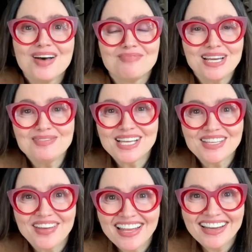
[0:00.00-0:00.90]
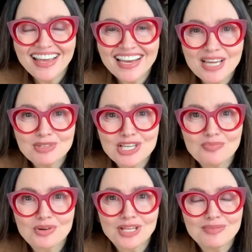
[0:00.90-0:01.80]
My name is Ellee Ven, and I'm a
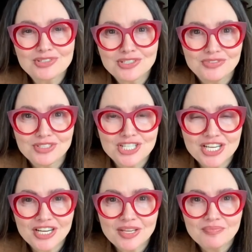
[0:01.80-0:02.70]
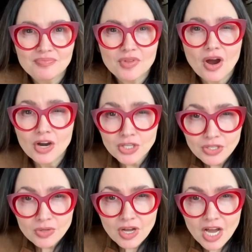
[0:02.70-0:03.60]
self-proclaimed groovolutionary. Are
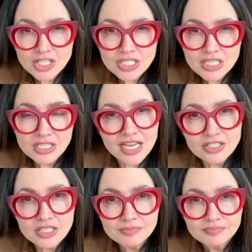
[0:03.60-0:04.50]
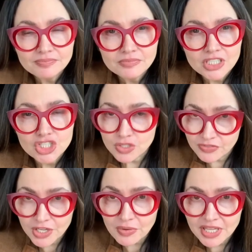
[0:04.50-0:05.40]
you a conscious collector? Do you
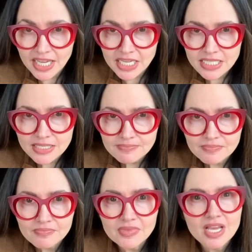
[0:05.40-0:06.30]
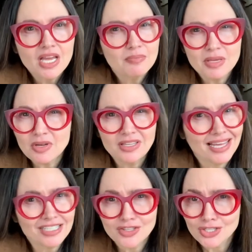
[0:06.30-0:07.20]
even know what that is? People
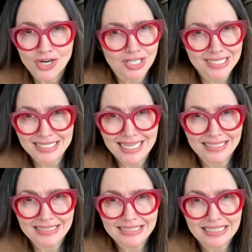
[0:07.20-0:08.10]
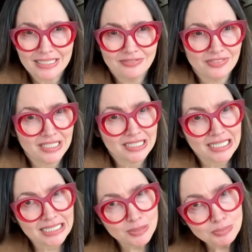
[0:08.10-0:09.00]
collect the darndest things.
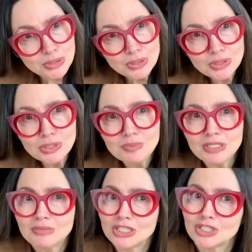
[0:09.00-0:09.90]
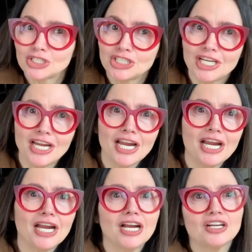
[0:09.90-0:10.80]
Fossilized poops, miniature
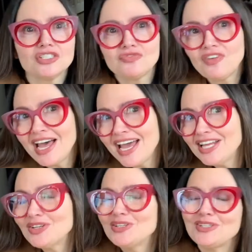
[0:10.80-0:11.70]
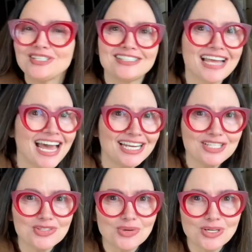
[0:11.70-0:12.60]
chairs, vinyls,
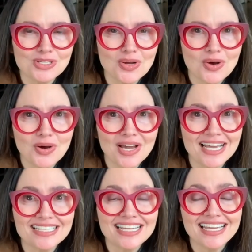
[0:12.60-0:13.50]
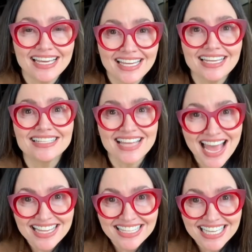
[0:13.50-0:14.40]
dinosaur toys. It is
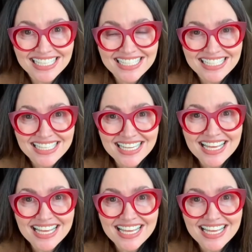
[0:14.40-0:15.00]
endless.